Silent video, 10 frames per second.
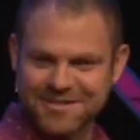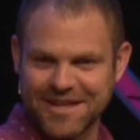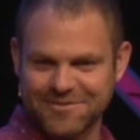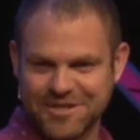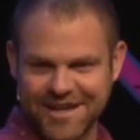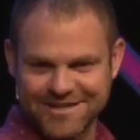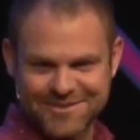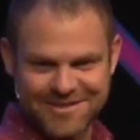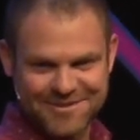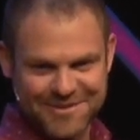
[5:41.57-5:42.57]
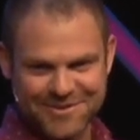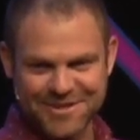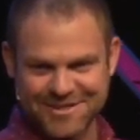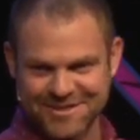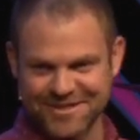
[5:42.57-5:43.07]
should have Chaz do this. You have
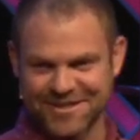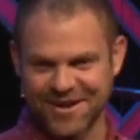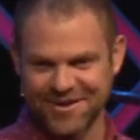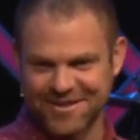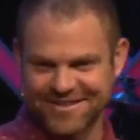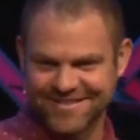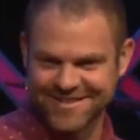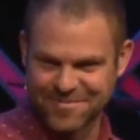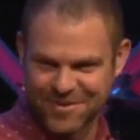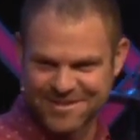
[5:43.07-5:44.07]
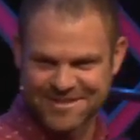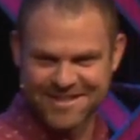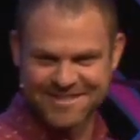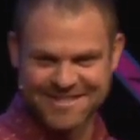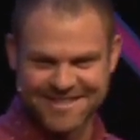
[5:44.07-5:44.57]
such a good Arnold
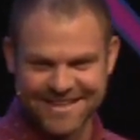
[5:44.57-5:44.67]
impersonation.